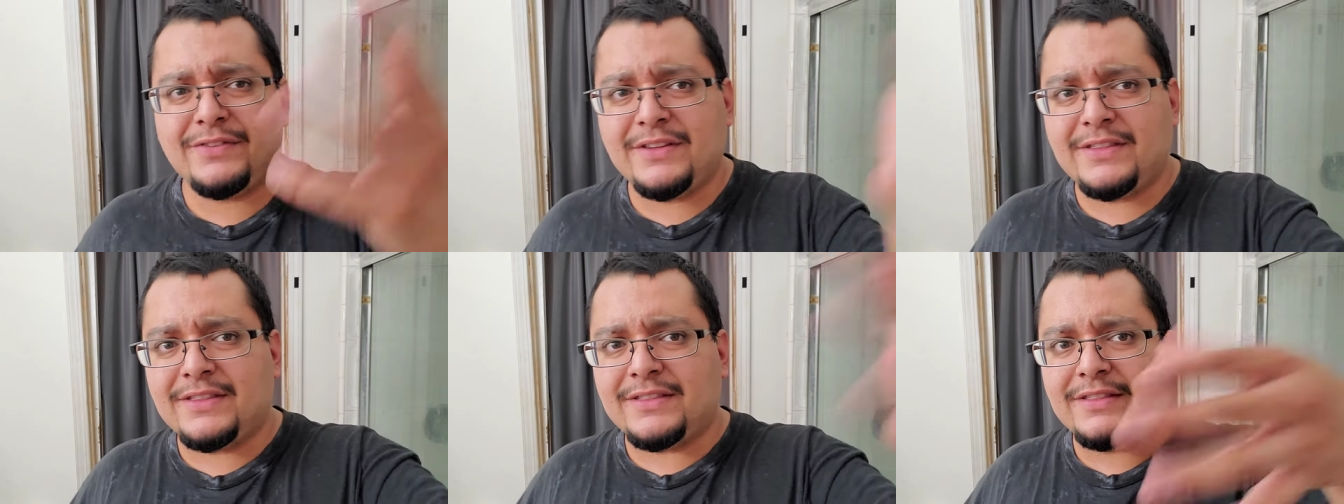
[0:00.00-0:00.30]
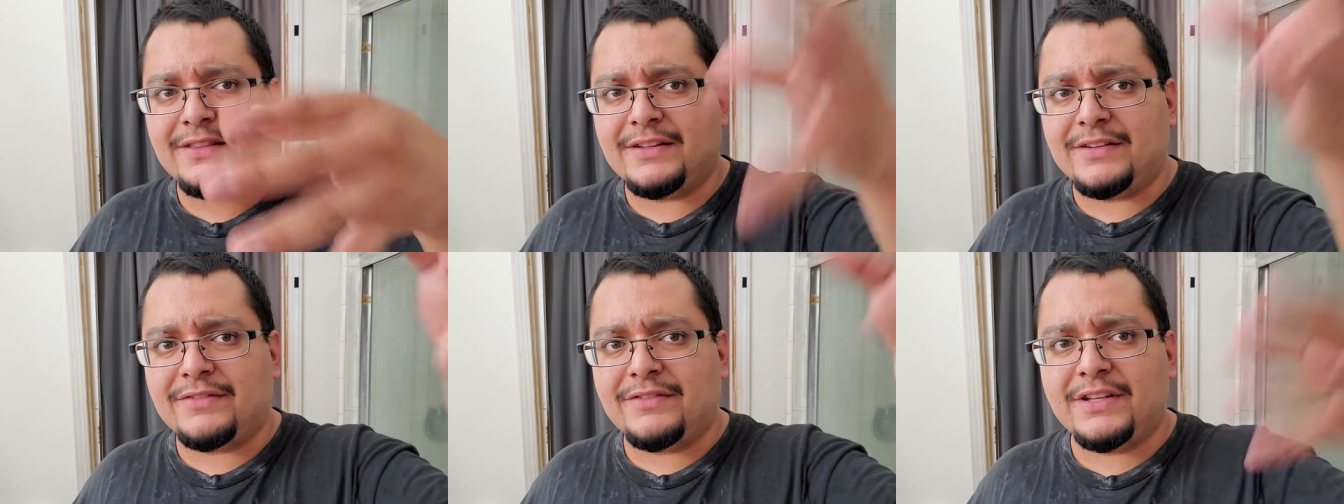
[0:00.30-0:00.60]

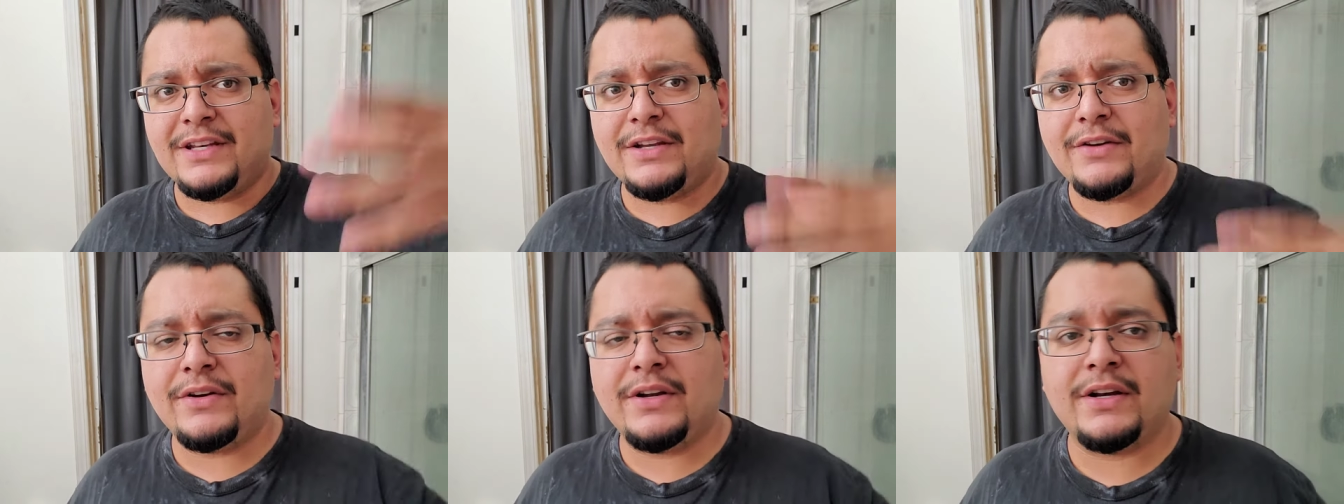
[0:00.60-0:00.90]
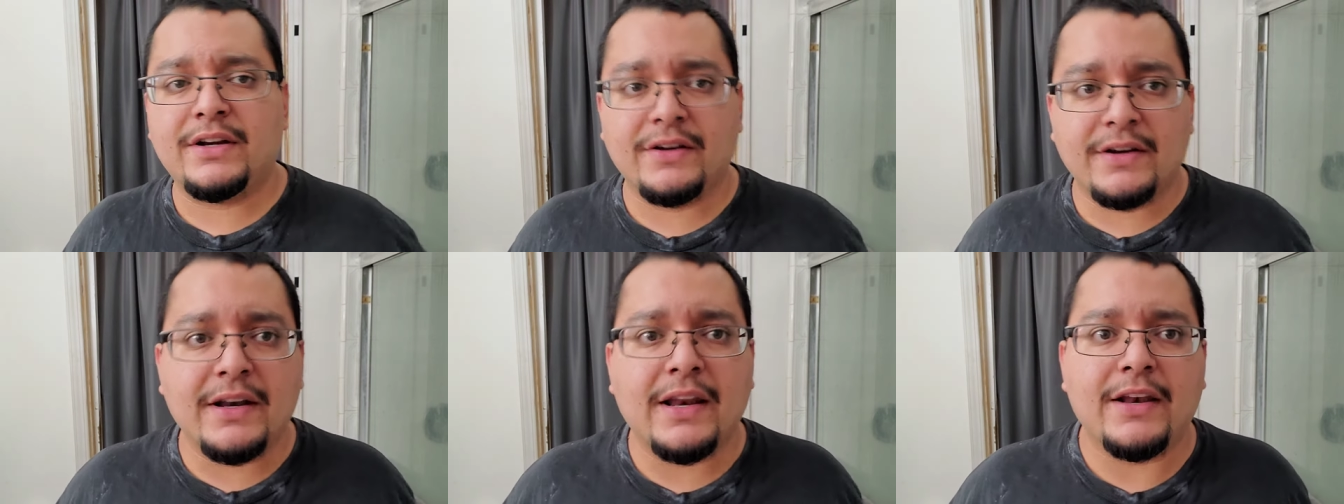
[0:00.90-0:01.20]
in the video
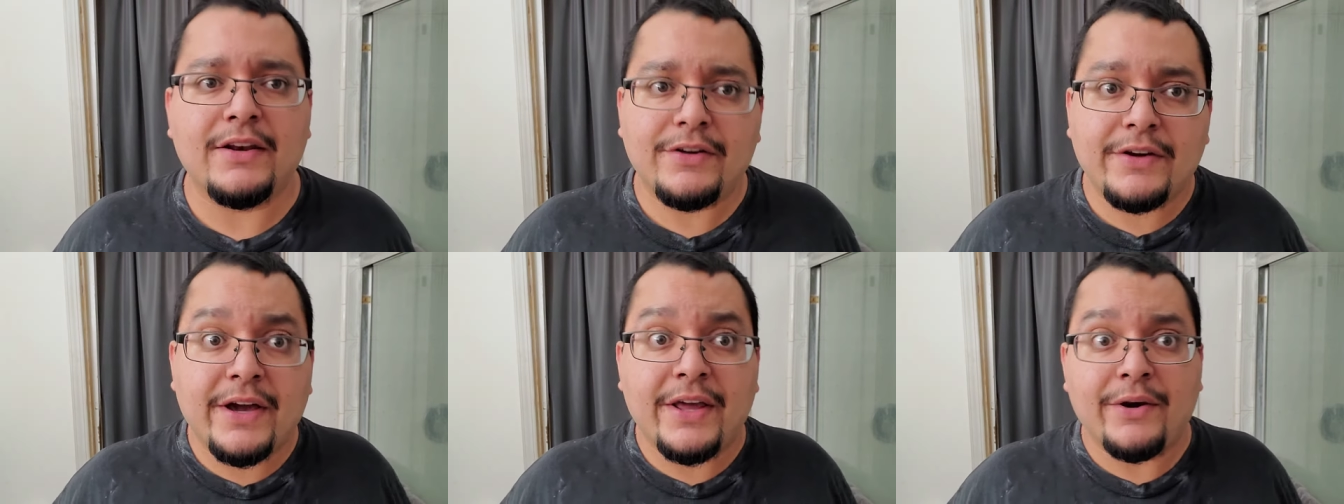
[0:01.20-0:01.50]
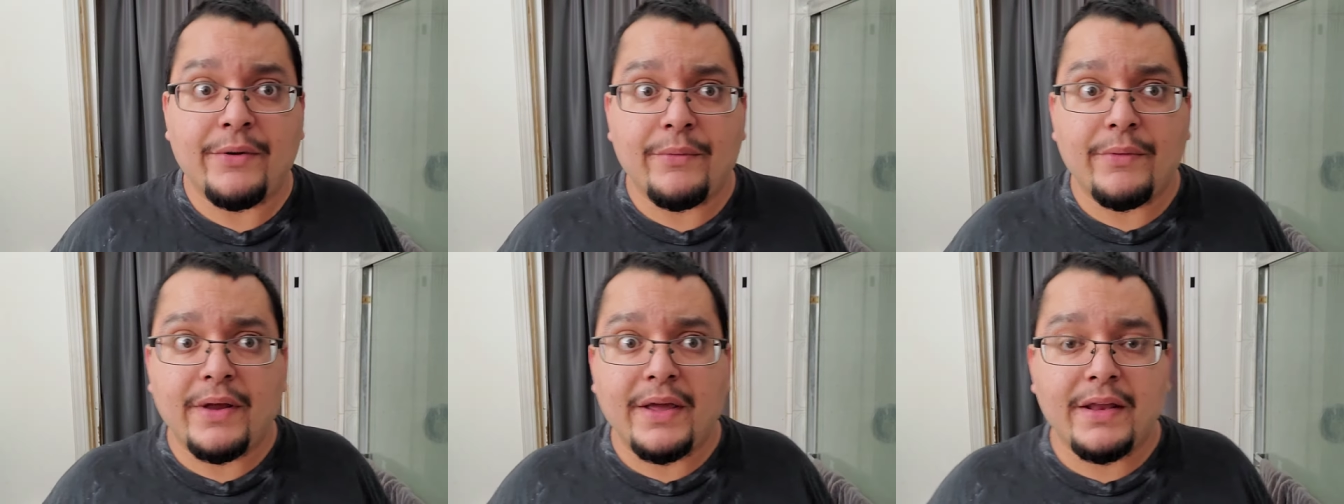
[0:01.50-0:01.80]
here and I look
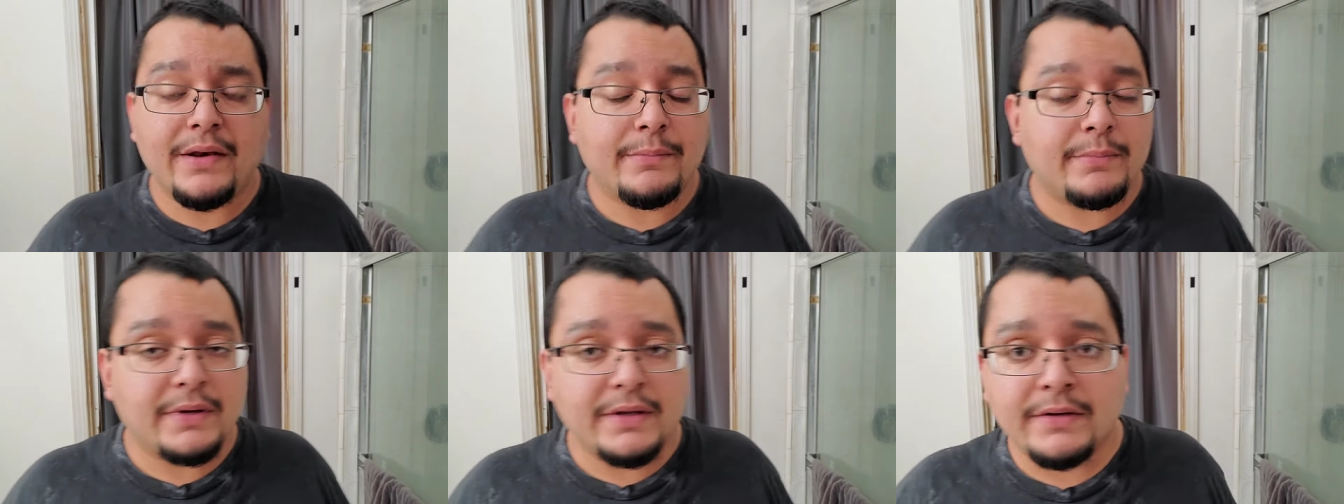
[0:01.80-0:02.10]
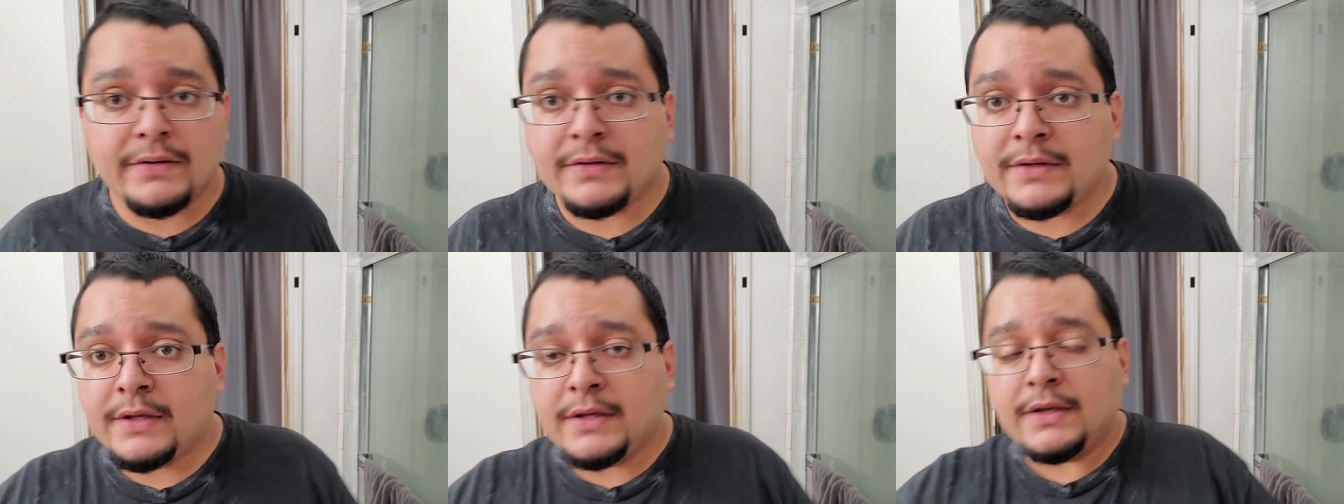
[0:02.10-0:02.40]
kind of red,
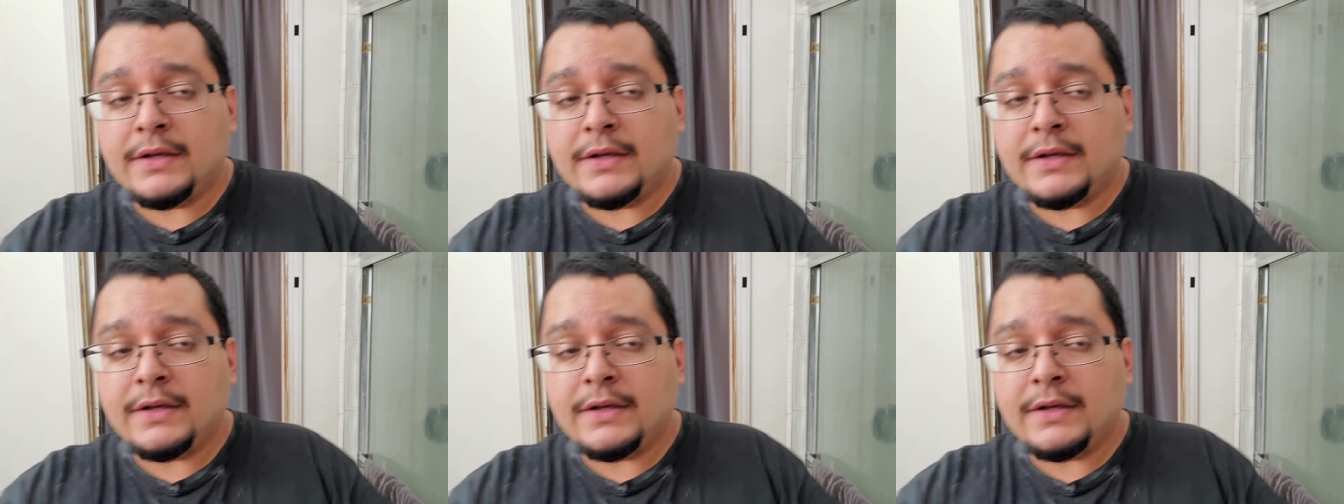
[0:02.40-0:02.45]
but